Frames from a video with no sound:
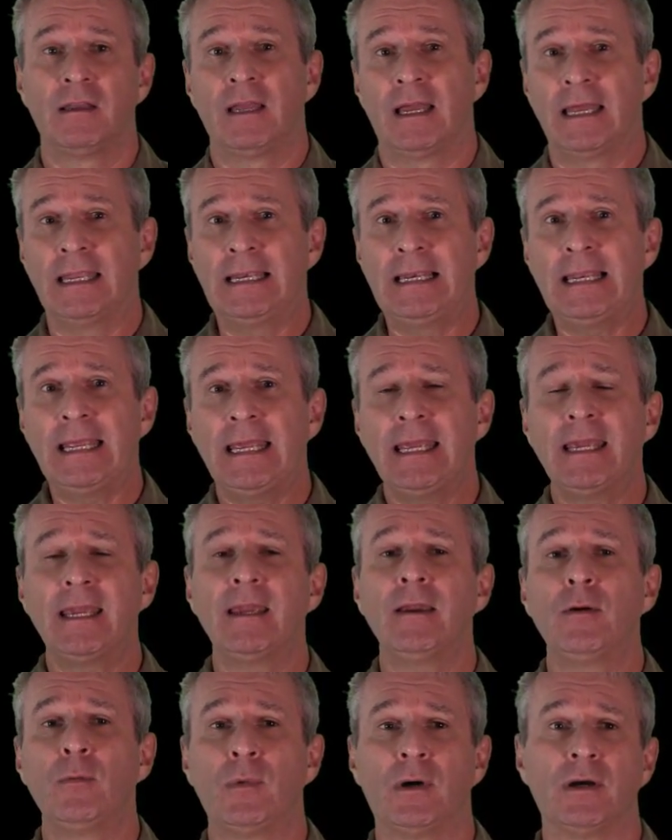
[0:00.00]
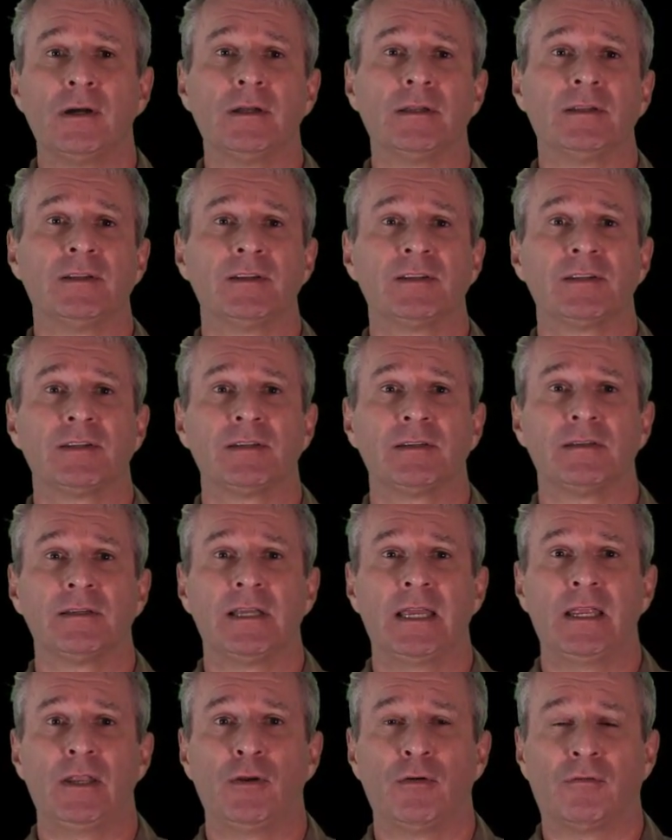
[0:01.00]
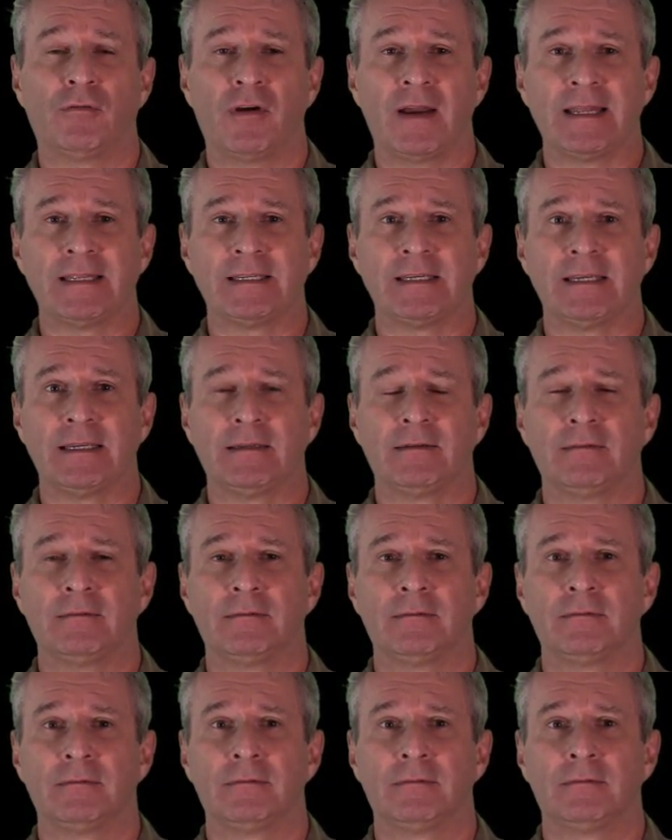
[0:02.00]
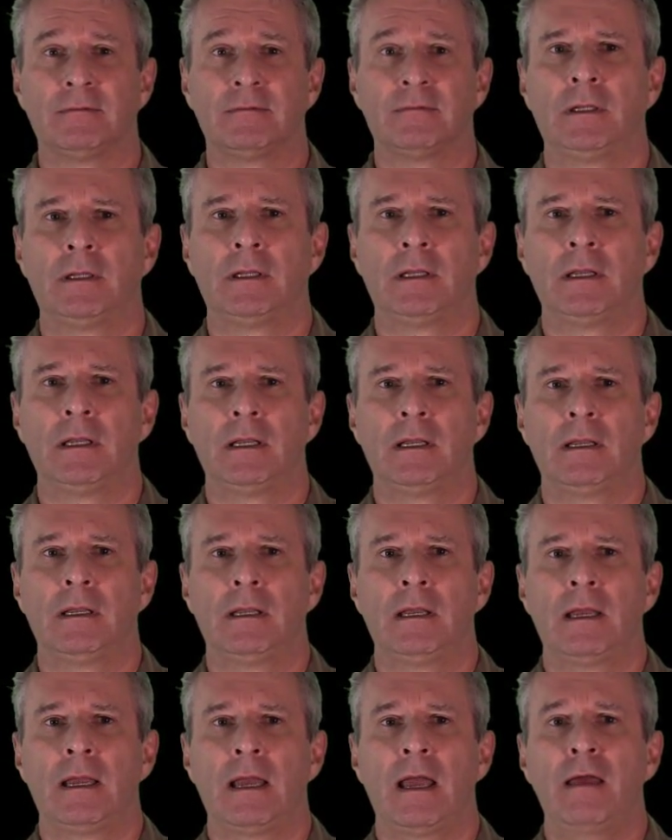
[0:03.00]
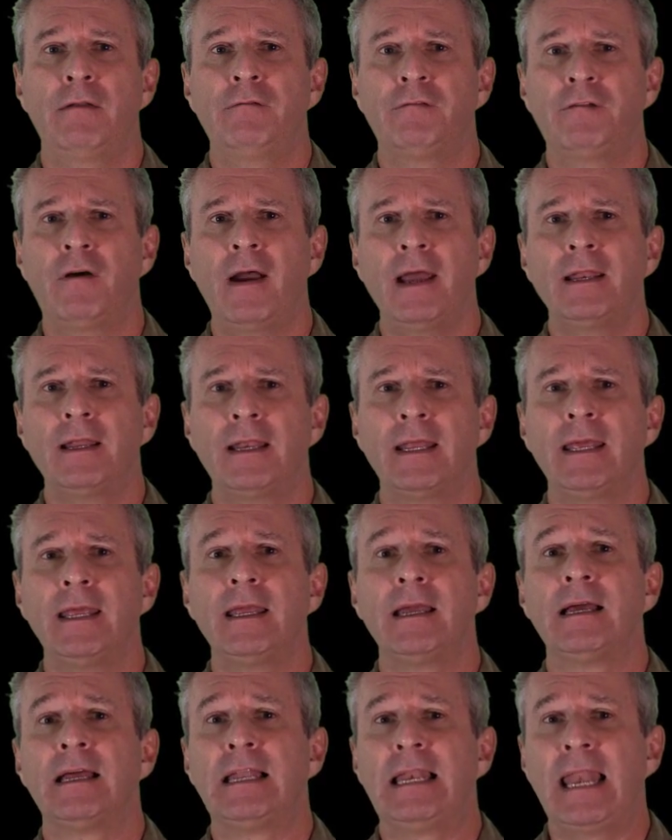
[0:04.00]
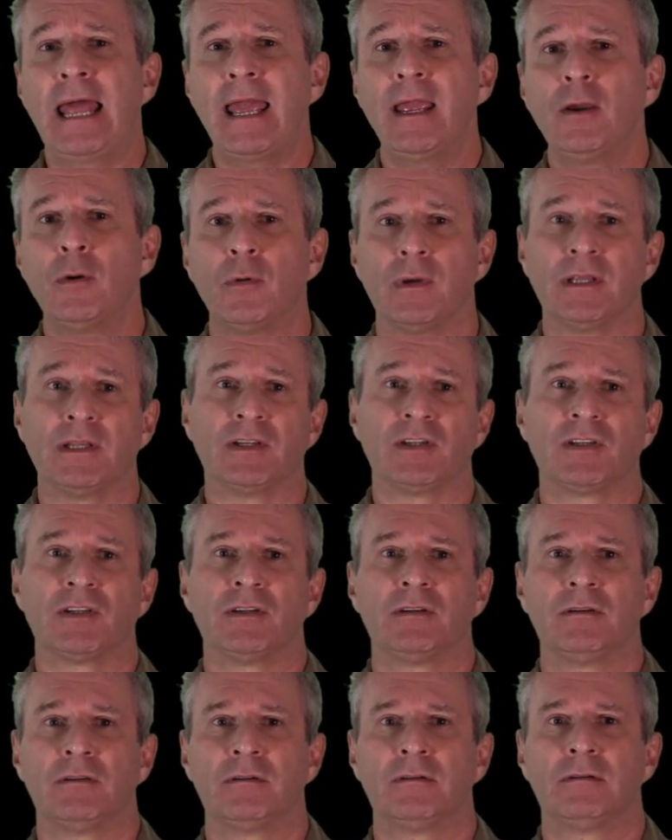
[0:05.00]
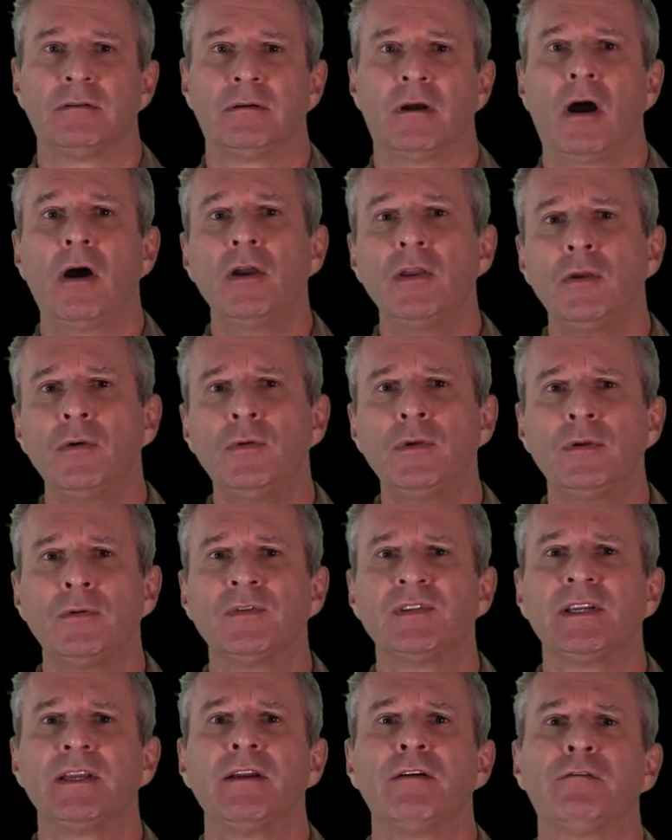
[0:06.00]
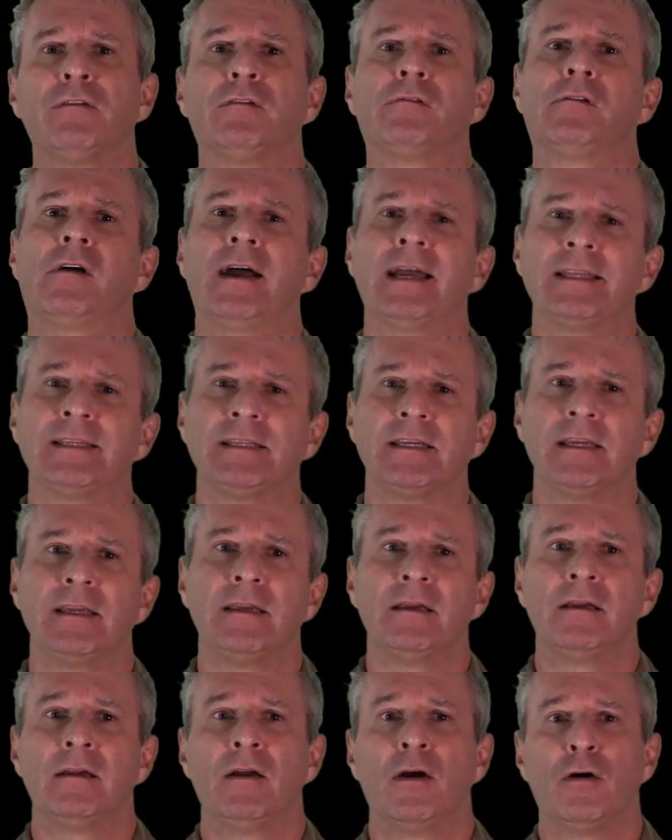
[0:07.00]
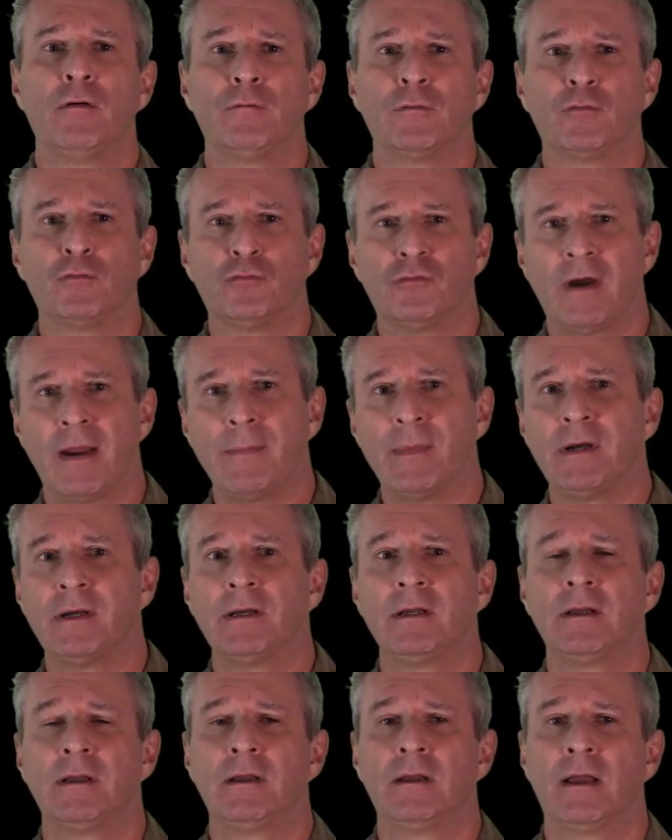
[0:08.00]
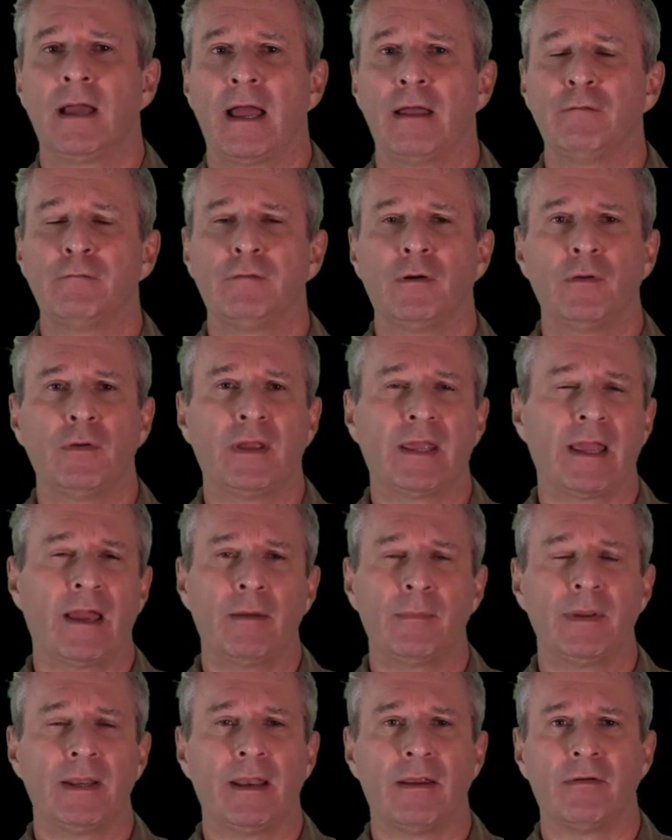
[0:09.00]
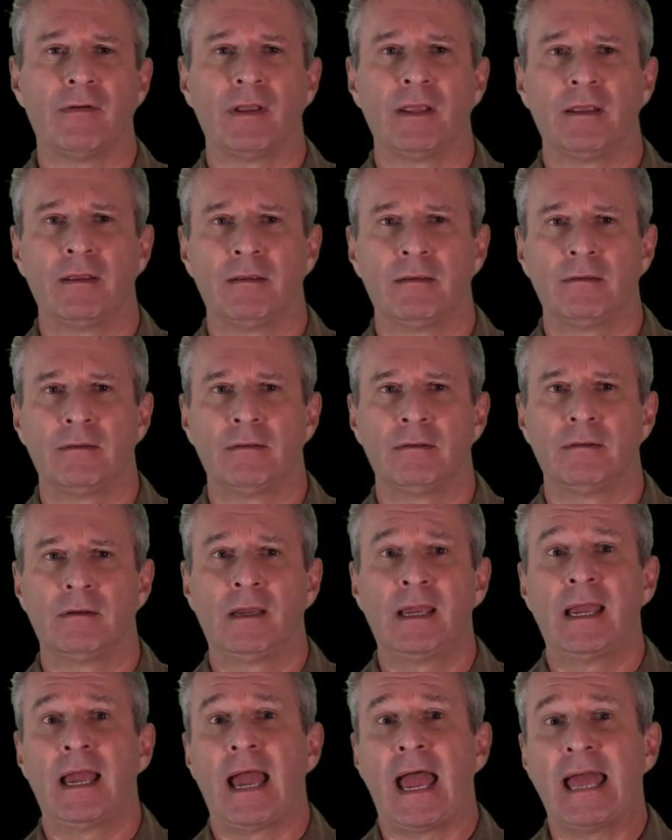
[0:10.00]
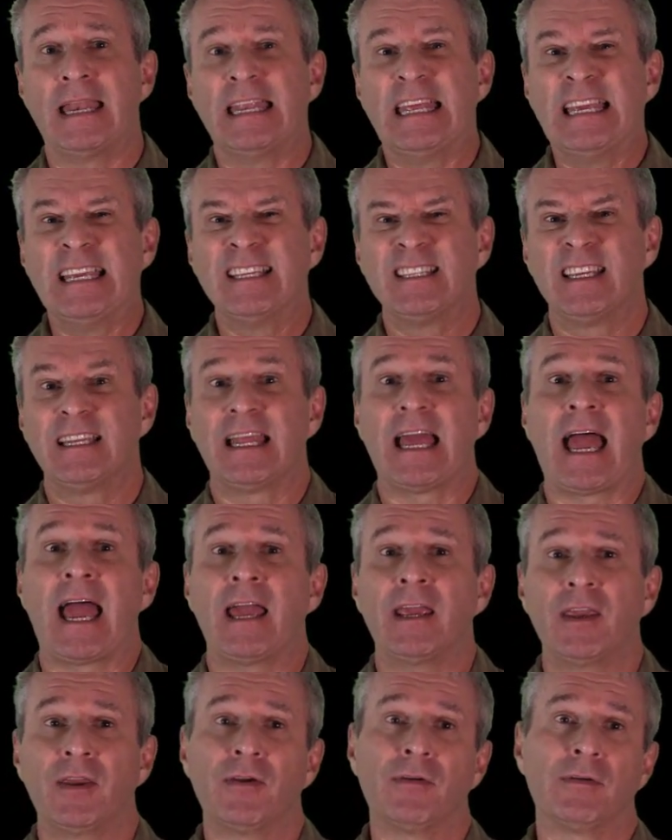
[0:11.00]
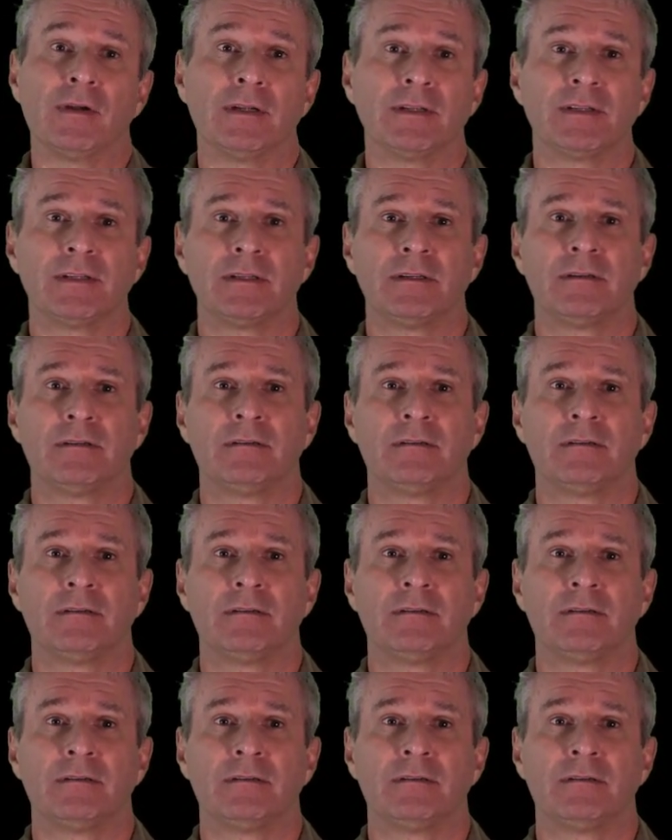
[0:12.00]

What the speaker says: and linking words in your writing? And finally, language. Are you using a variety of grammar and vocabulary? And is it accurate?